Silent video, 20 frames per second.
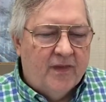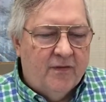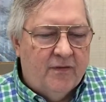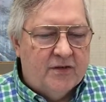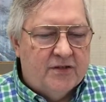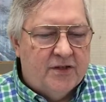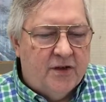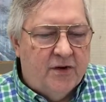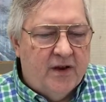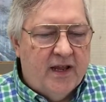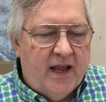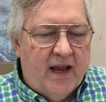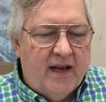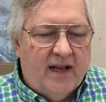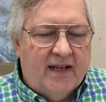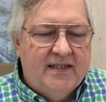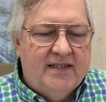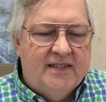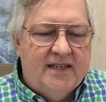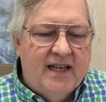Verse
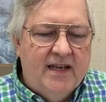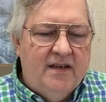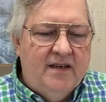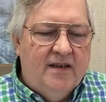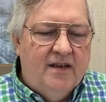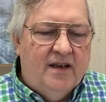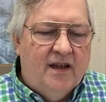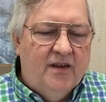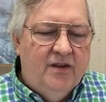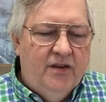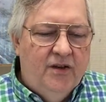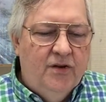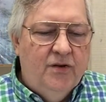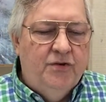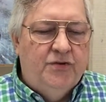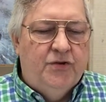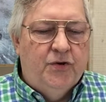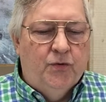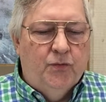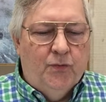thirty-eight, "I send
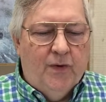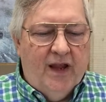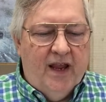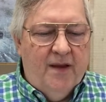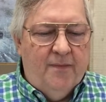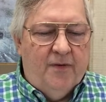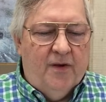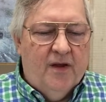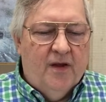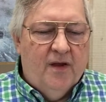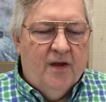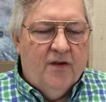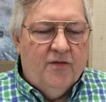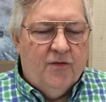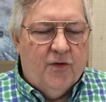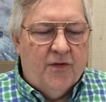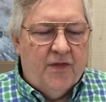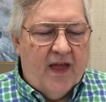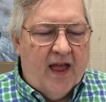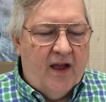you to reap
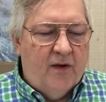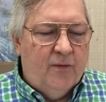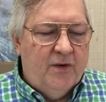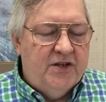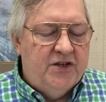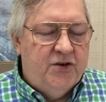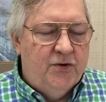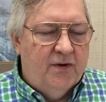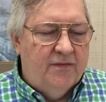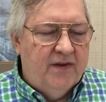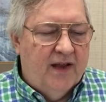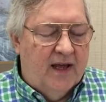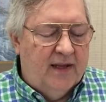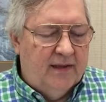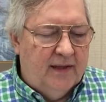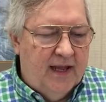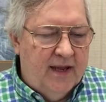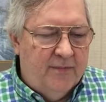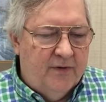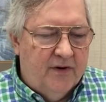for that which you have
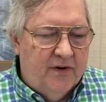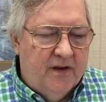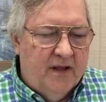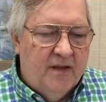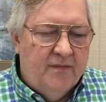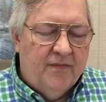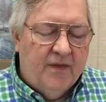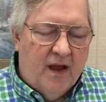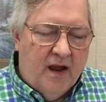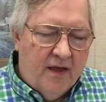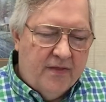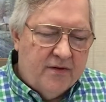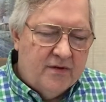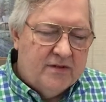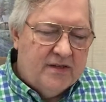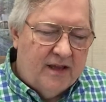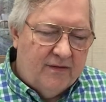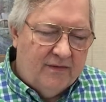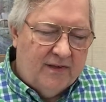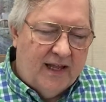not labored.
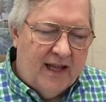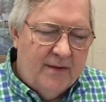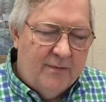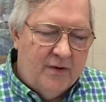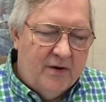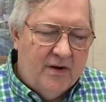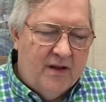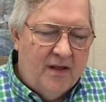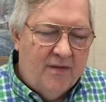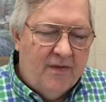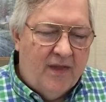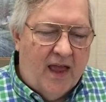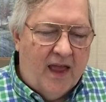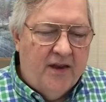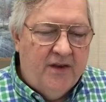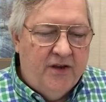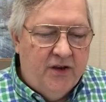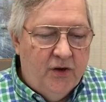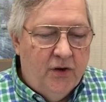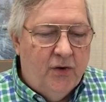Others have labored,
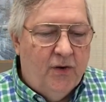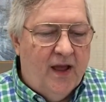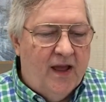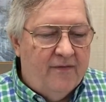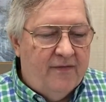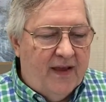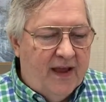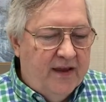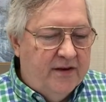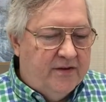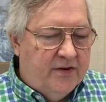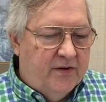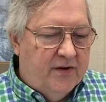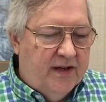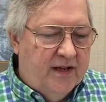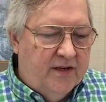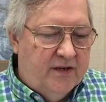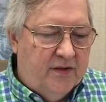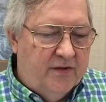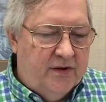and you have entered
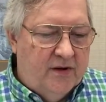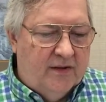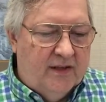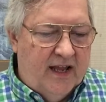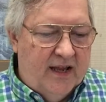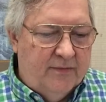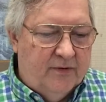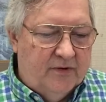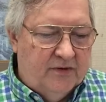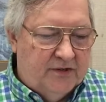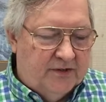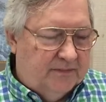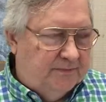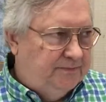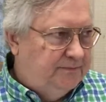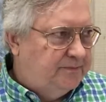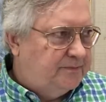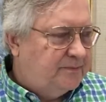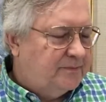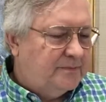into their labors."
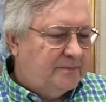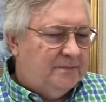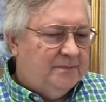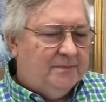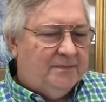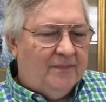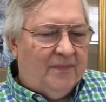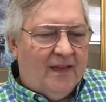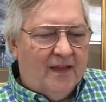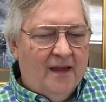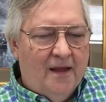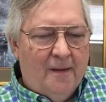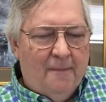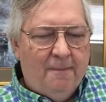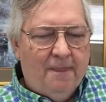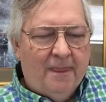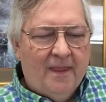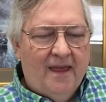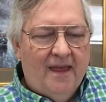Um,